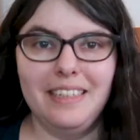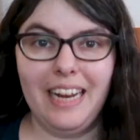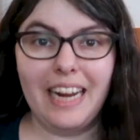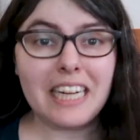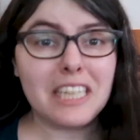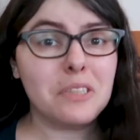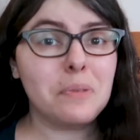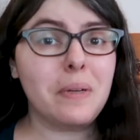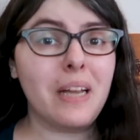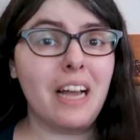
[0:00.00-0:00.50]

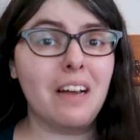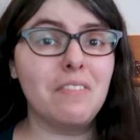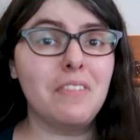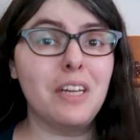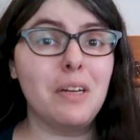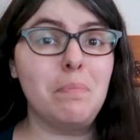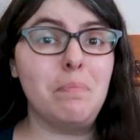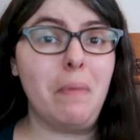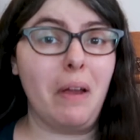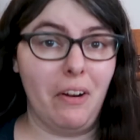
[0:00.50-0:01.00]
Next we have
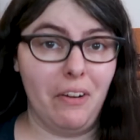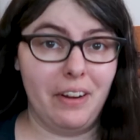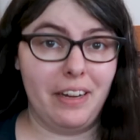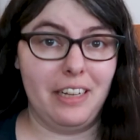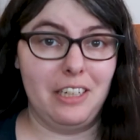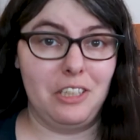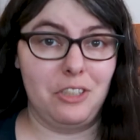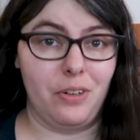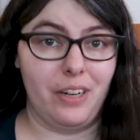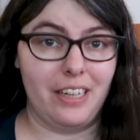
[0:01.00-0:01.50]
the
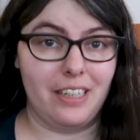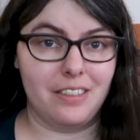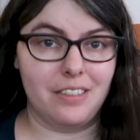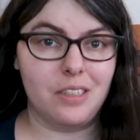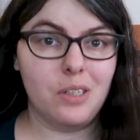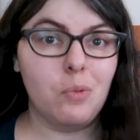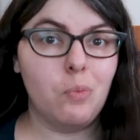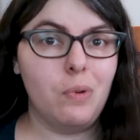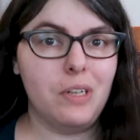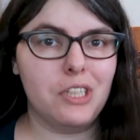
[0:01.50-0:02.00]
American
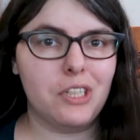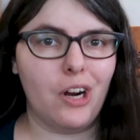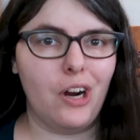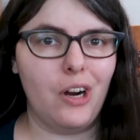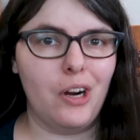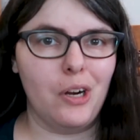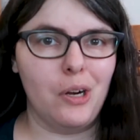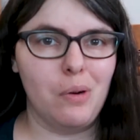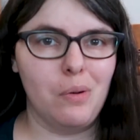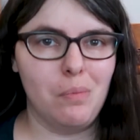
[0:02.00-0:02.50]
drinks, which
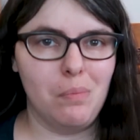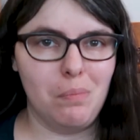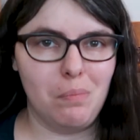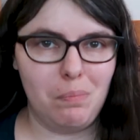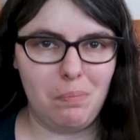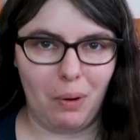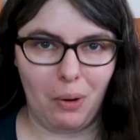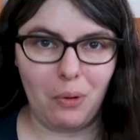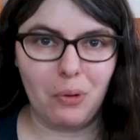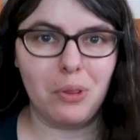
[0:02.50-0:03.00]
are
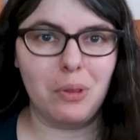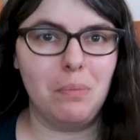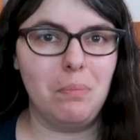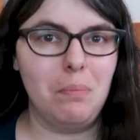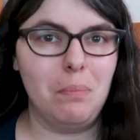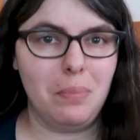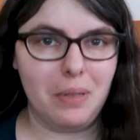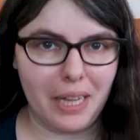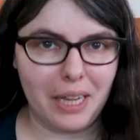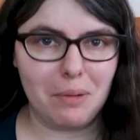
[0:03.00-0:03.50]
both
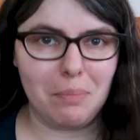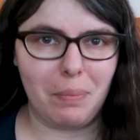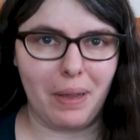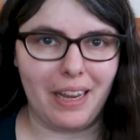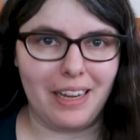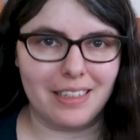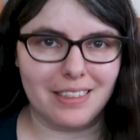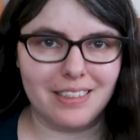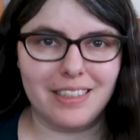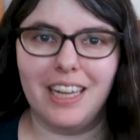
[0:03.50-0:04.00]

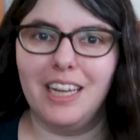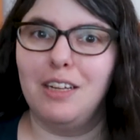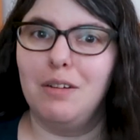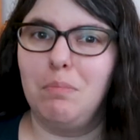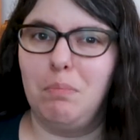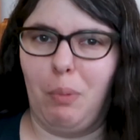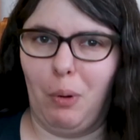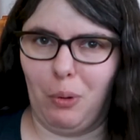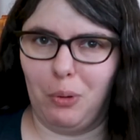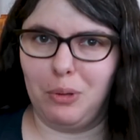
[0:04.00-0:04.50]
plant-based
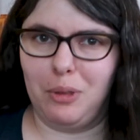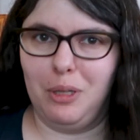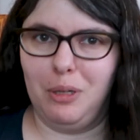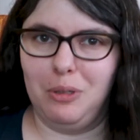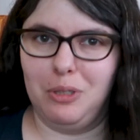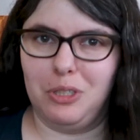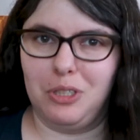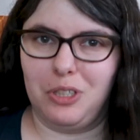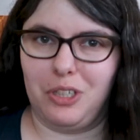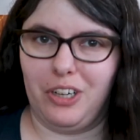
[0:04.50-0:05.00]
and both
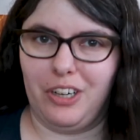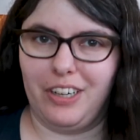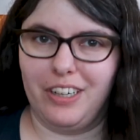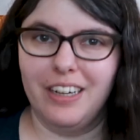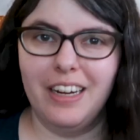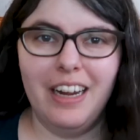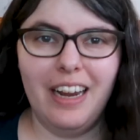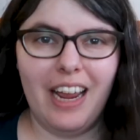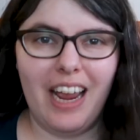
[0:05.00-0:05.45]
low sugar